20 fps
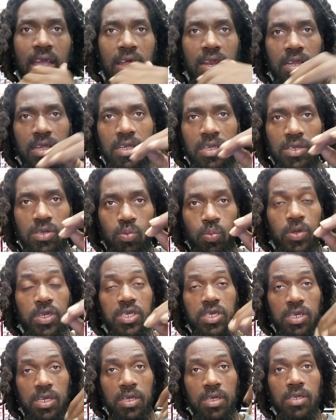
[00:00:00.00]
And these
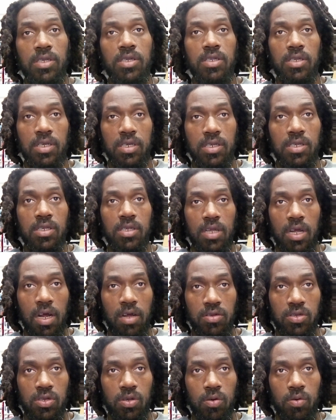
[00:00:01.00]
witches, these
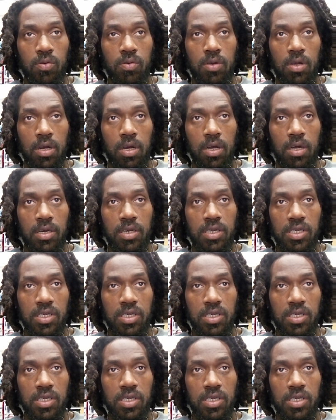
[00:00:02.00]
also uh,